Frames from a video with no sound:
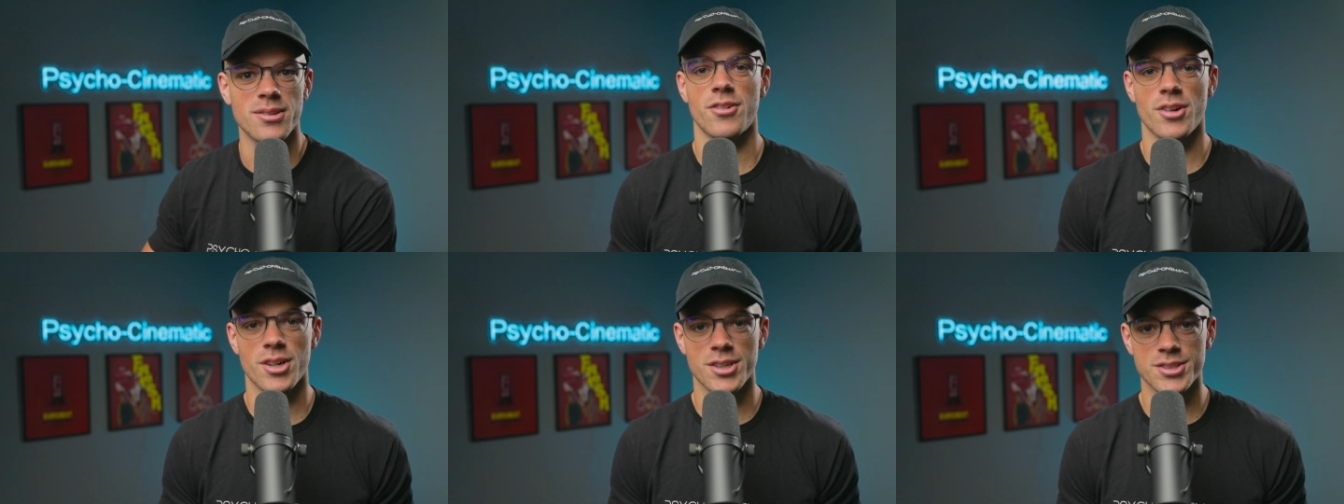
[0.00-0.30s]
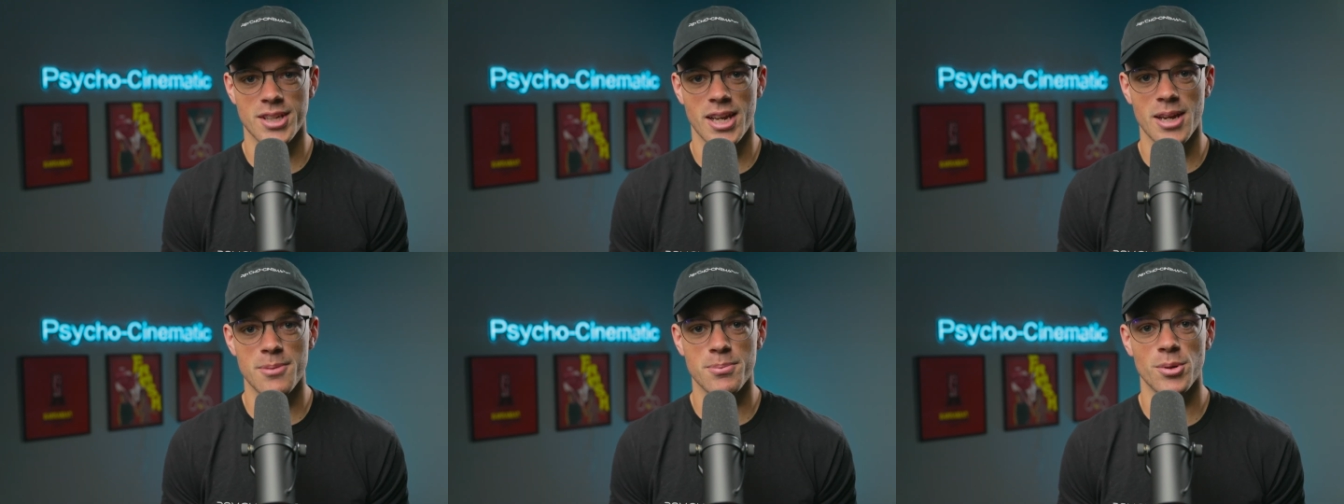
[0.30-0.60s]
For
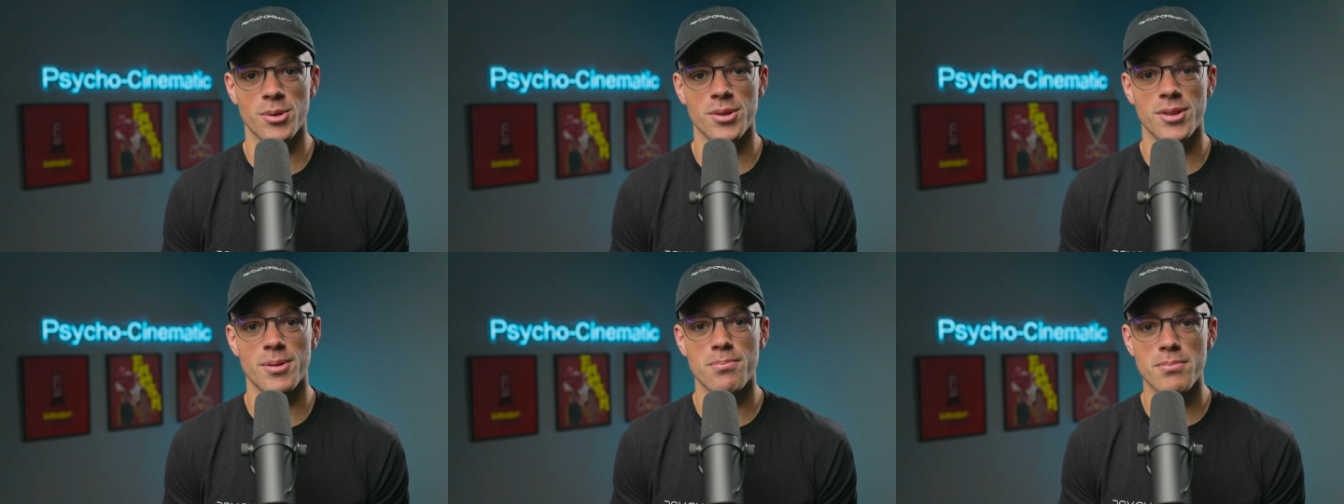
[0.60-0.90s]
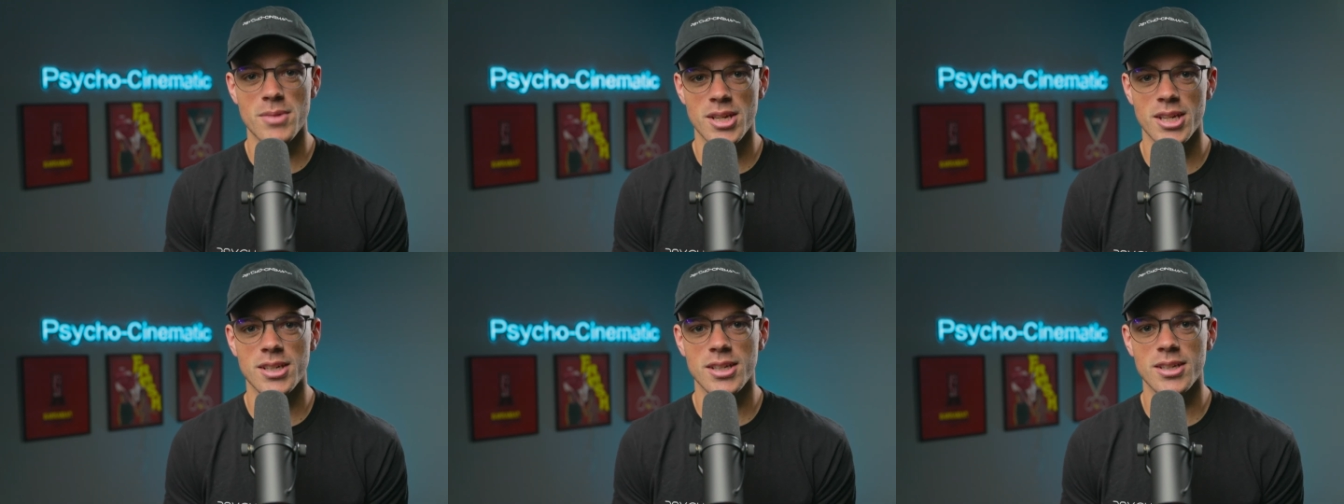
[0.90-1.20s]
example, the
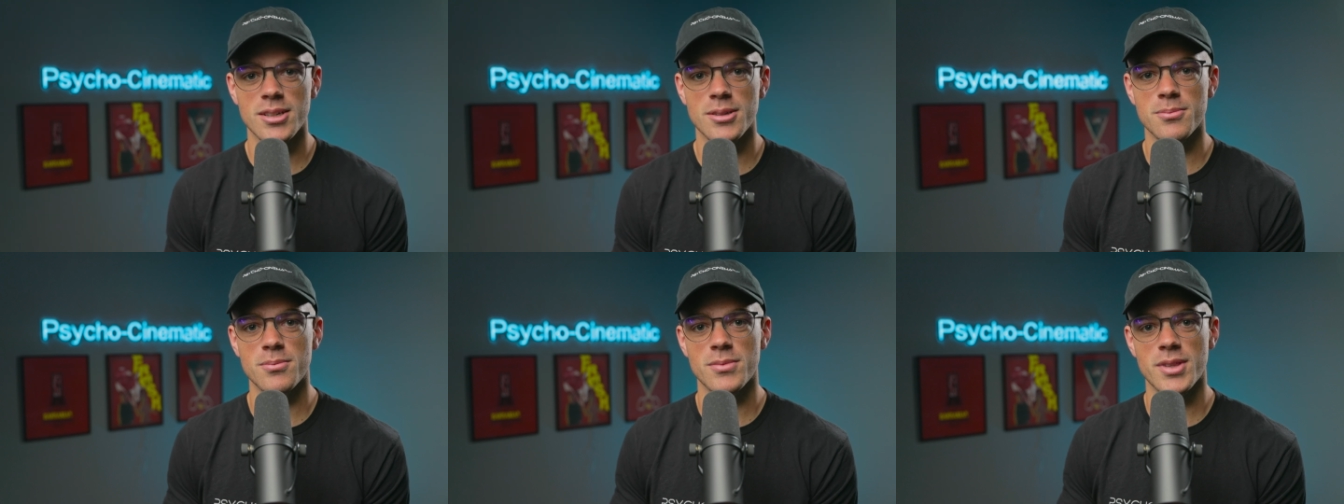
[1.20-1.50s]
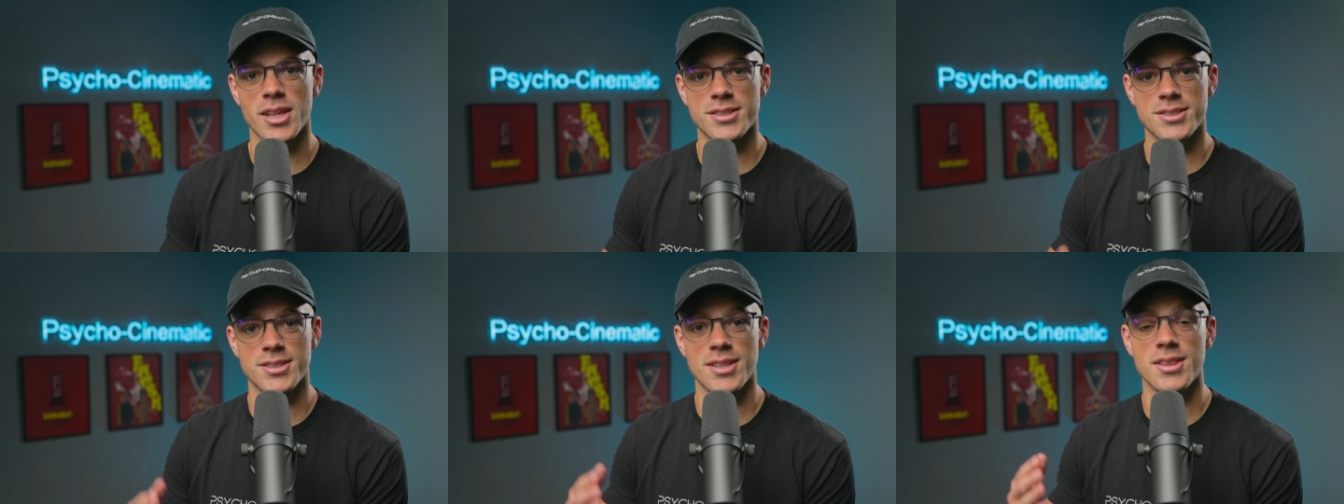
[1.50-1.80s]
medium
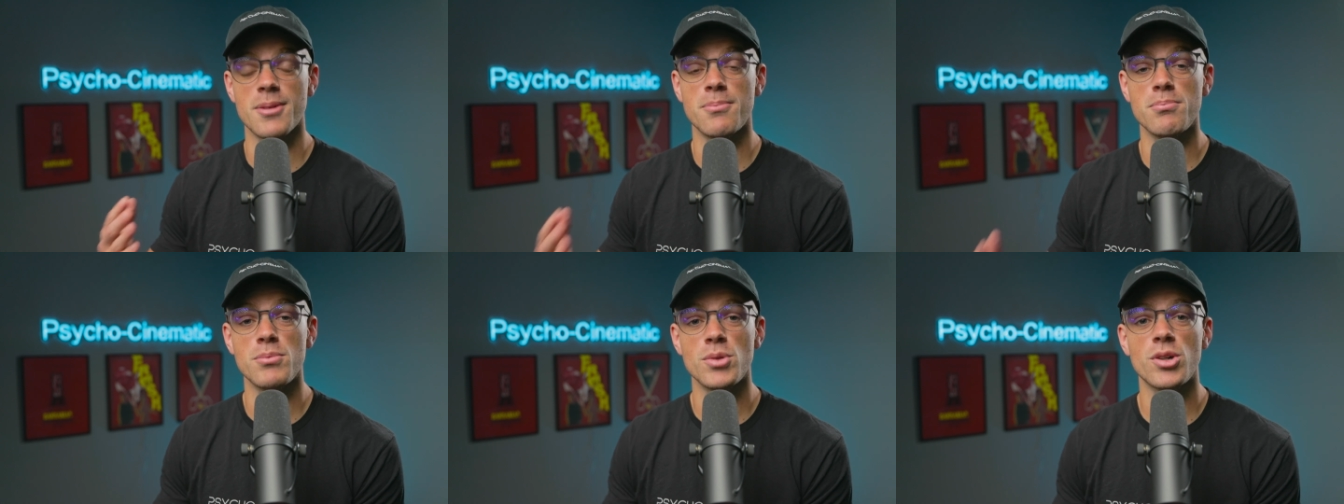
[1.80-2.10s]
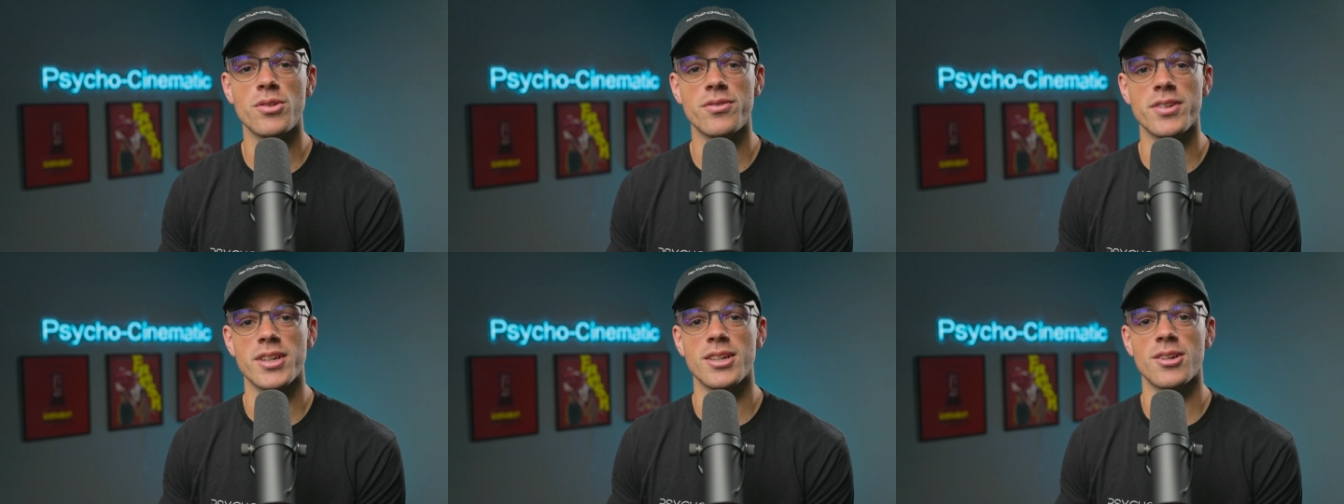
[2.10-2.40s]
that's in the
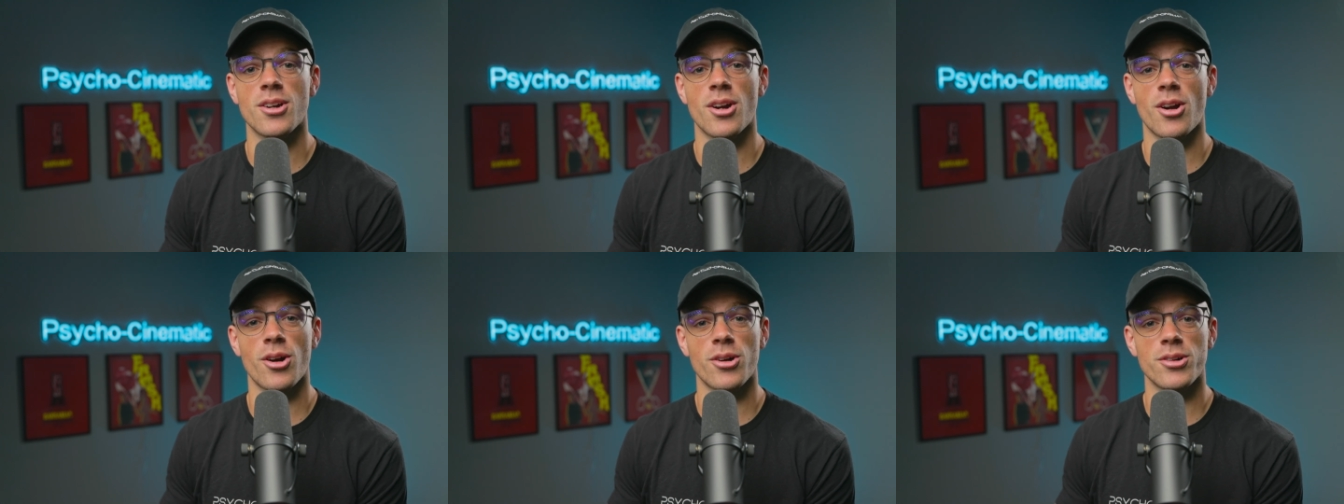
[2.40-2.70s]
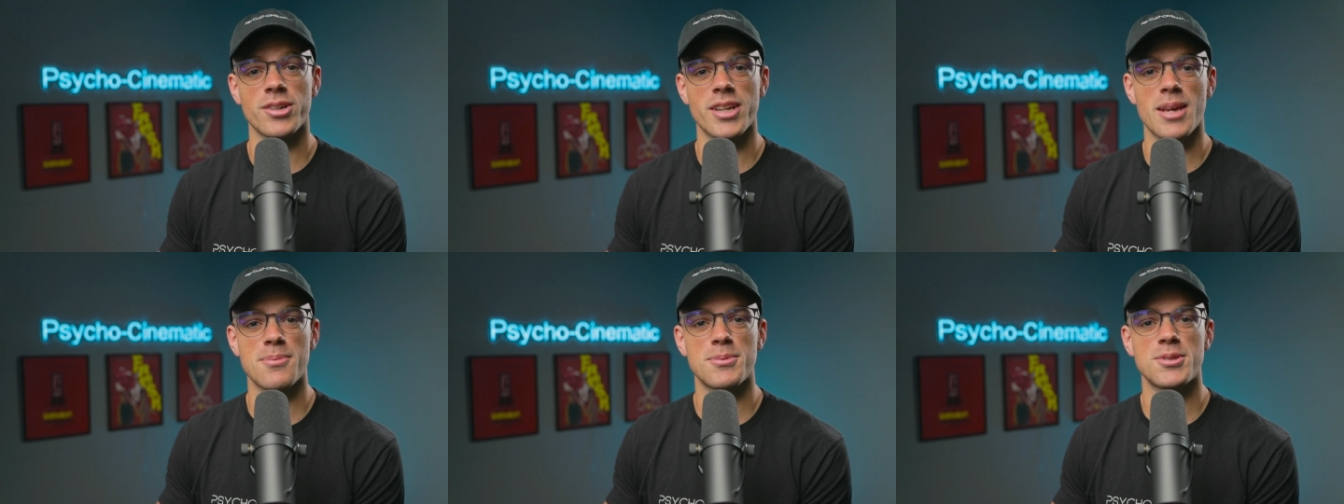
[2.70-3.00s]
movie, her
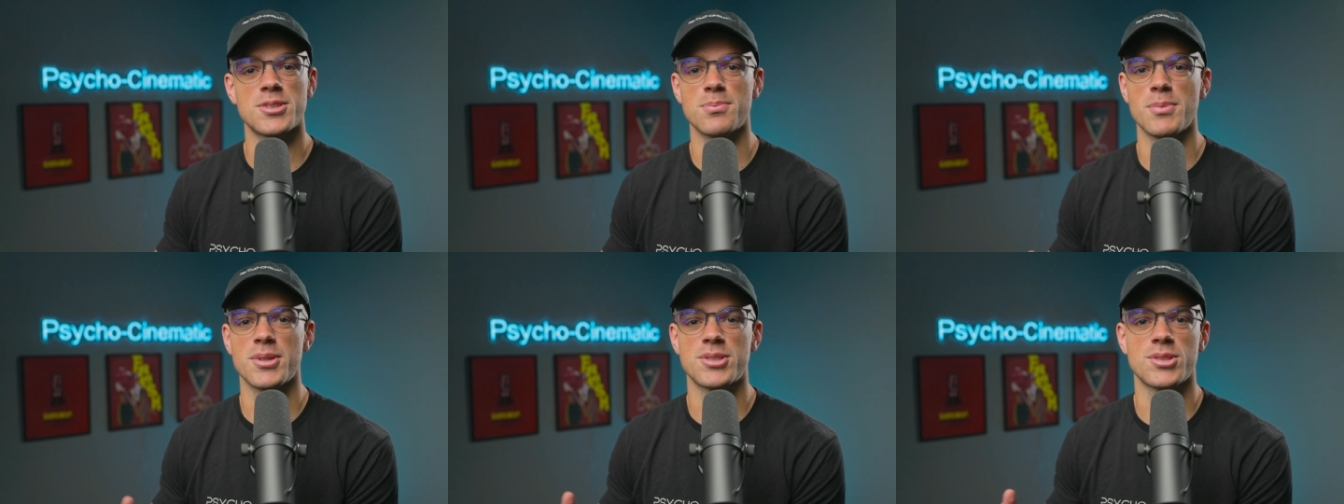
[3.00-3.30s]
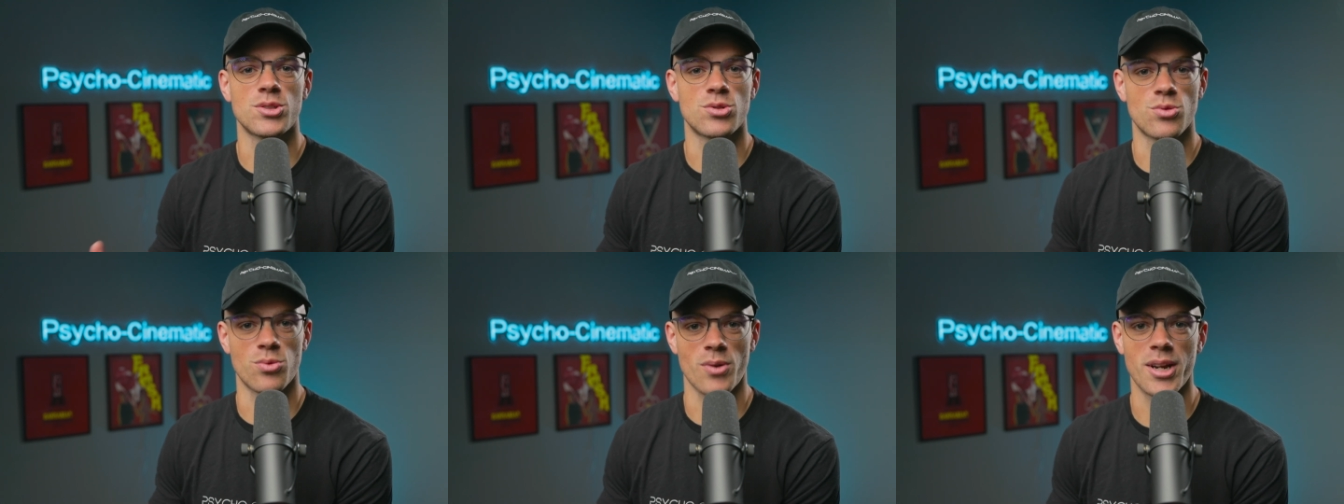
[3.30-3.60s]
name is Mrs.